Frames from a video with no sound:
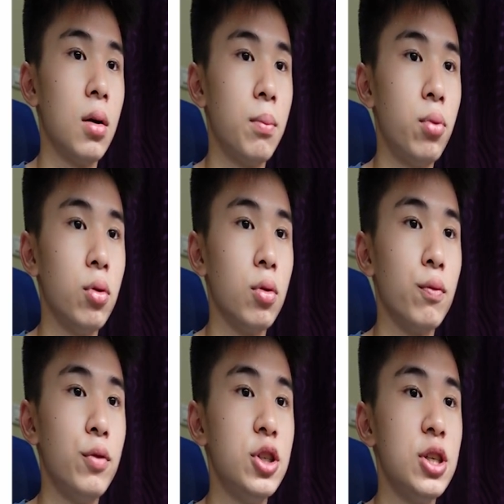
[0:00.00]
pull,
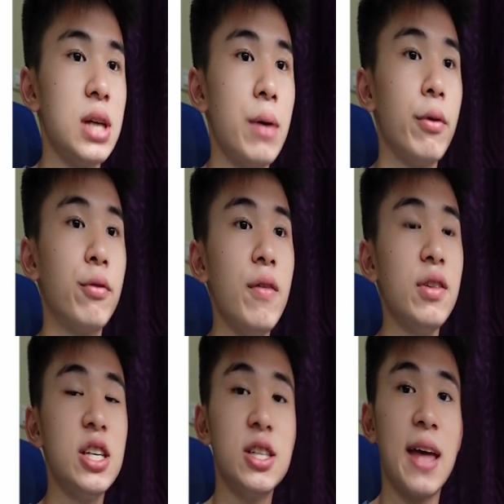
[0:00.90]
which is our
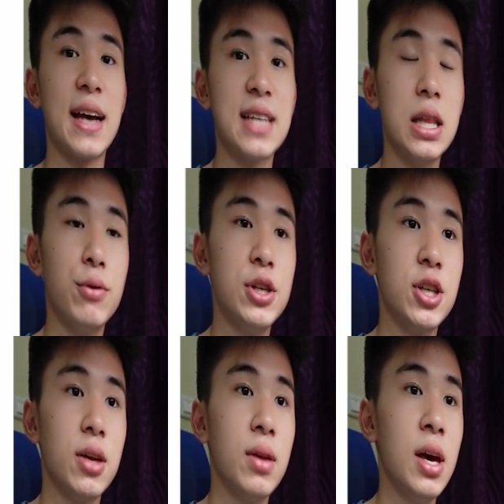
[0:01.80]
gravitational
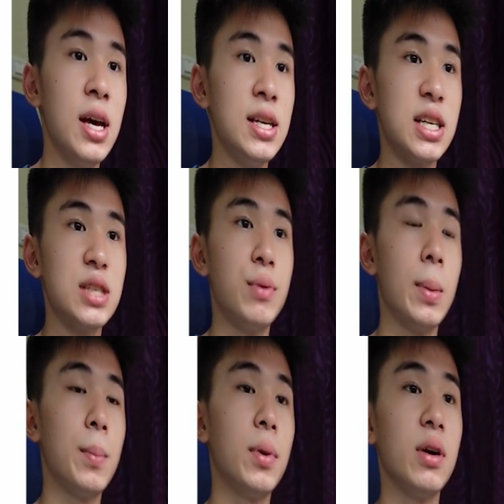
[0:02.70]
acceleration. Just
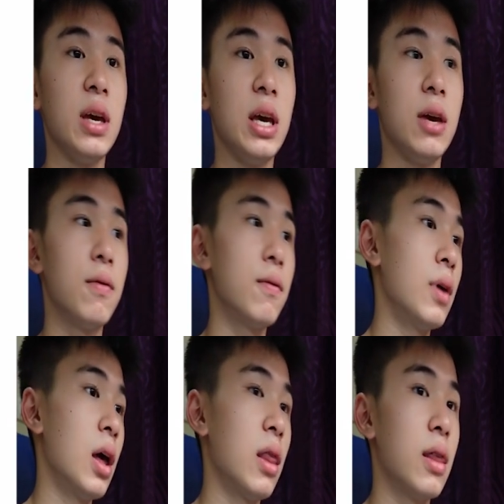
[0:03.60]
remember, if
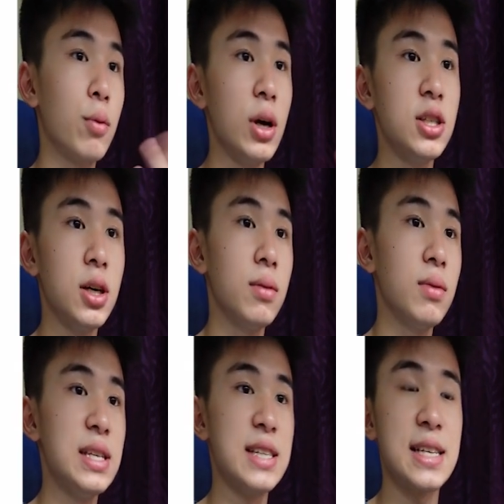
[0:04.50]
the question
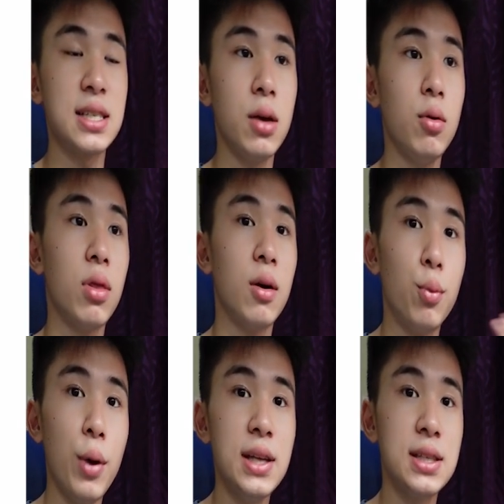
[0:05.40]
is asking you the
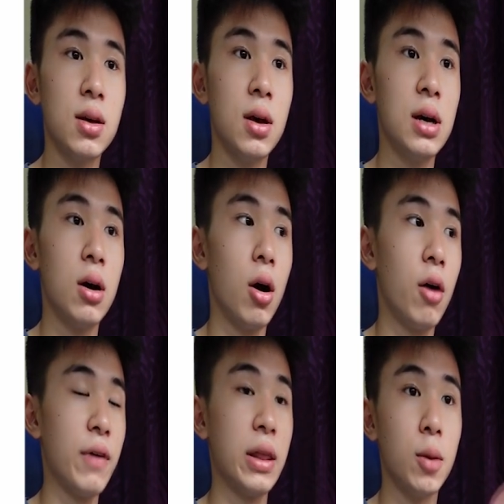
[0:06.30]
weight
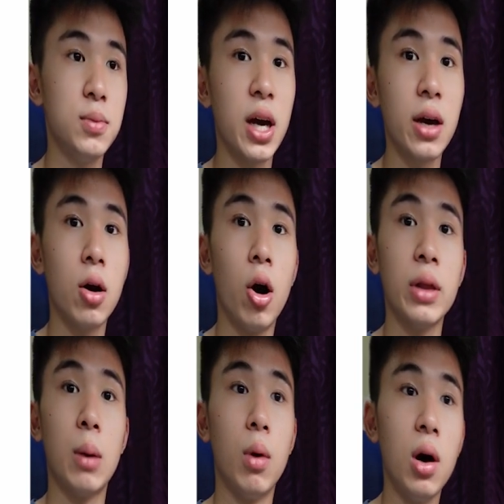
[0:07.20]
of an object on
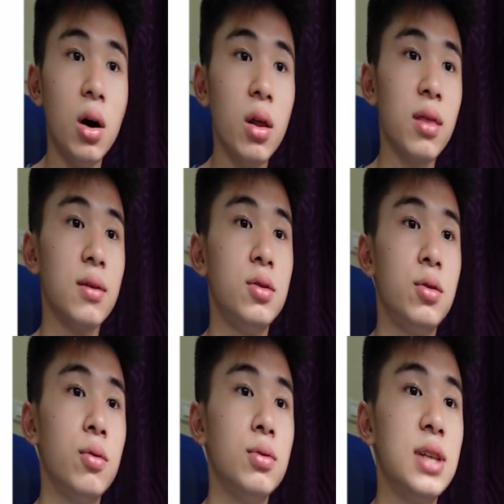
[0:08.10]
our earth,
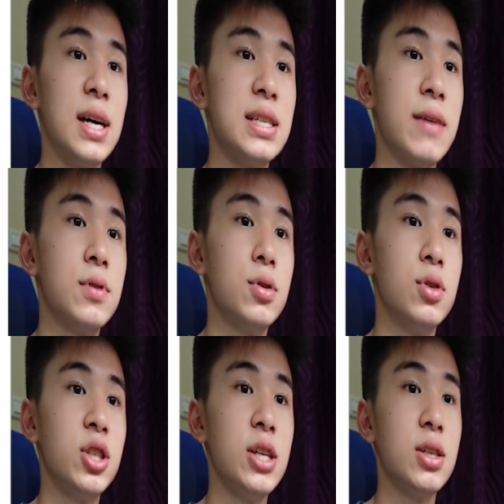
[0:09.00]
you just have to
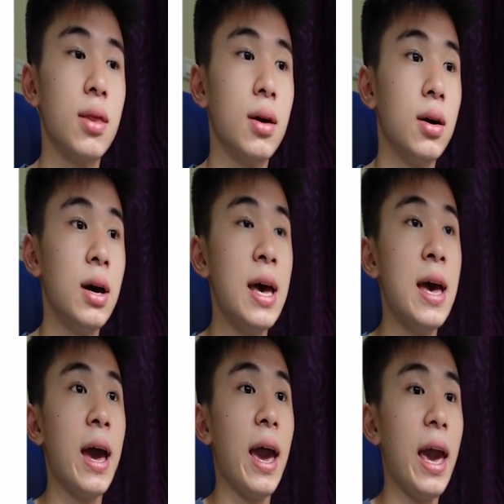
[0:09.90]
change the
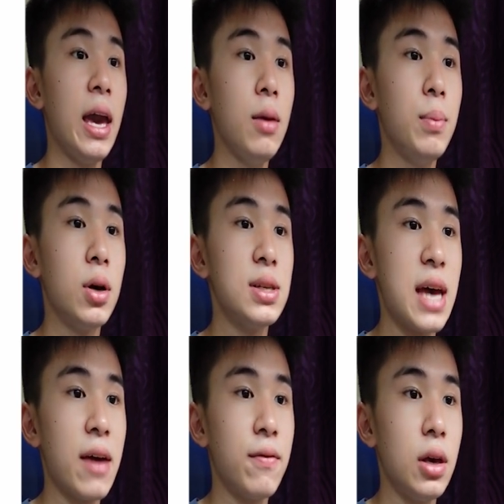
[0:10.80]
A, because
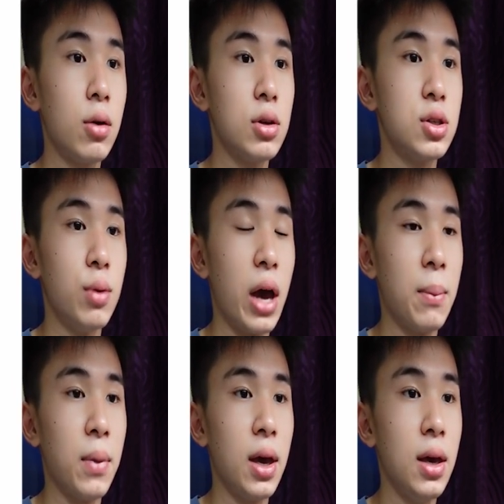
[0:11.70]
F equals to
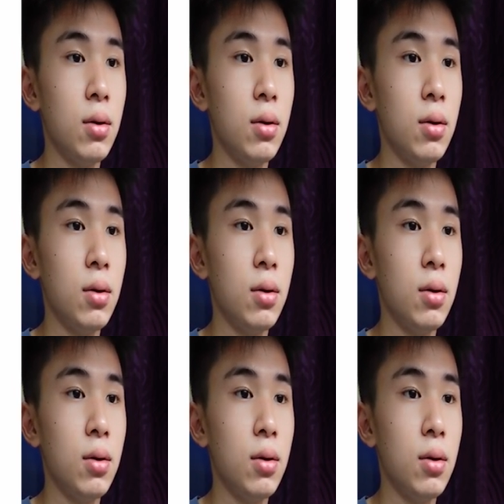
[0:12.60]
ma,